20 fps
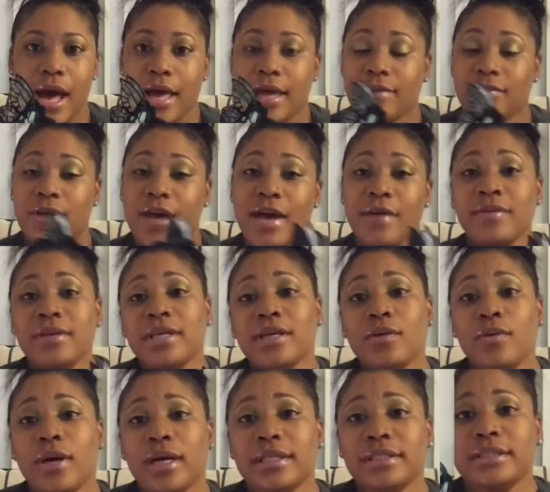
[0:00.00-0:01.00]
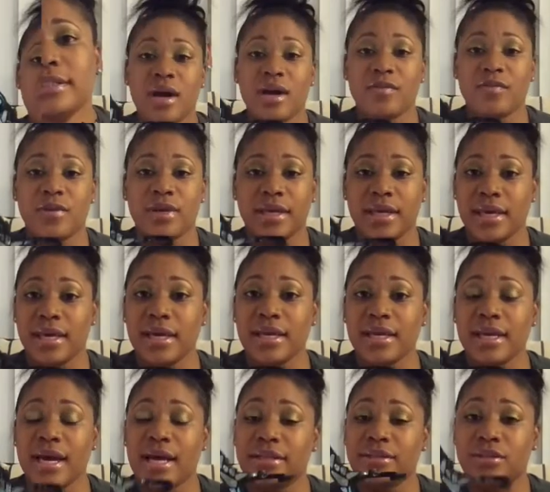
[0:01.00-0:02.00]
if you have any questions, before I
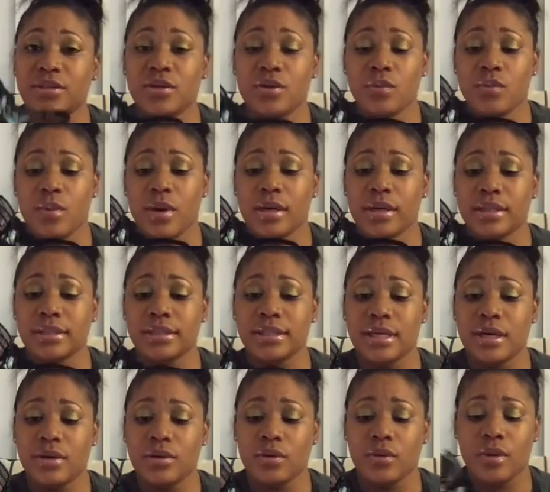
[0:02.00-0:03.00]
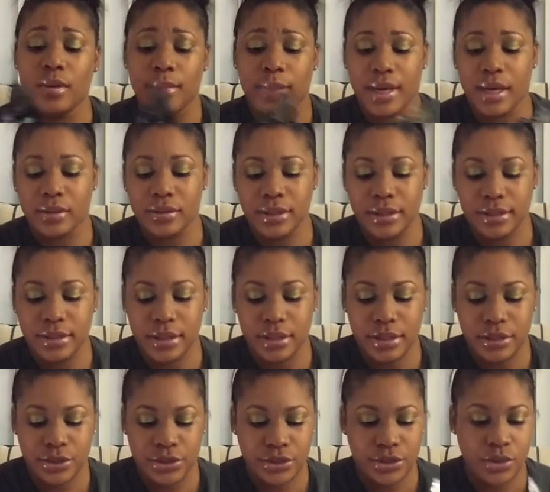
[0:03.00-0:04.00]
forget, I do want to tell you about
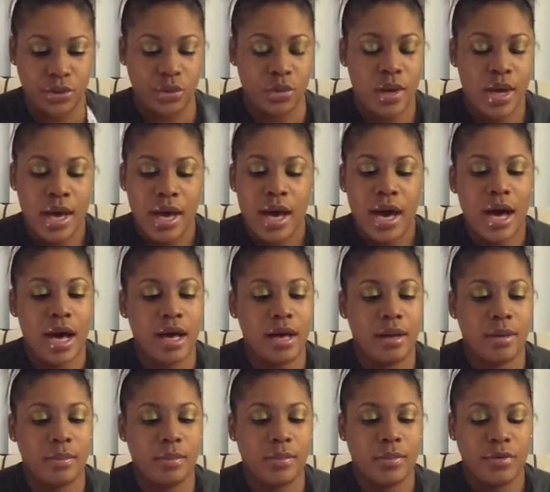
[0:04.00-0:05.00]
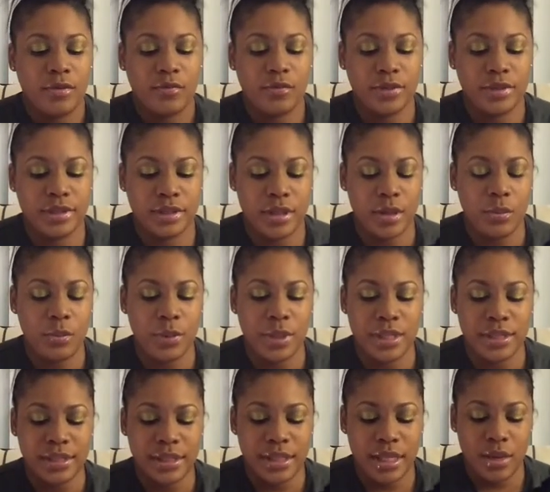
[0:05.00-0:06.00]
the shoe. For some
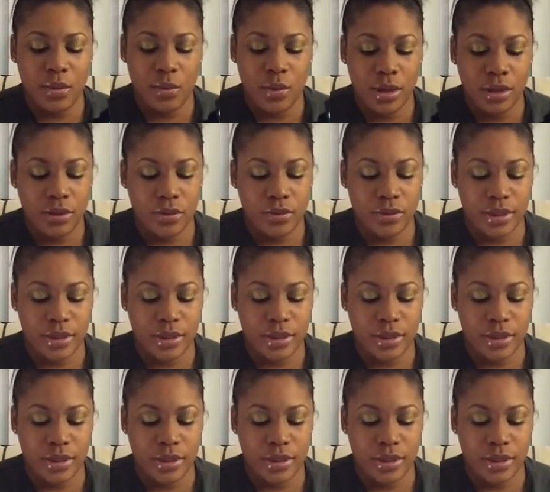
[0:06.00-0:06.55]
reason, they want you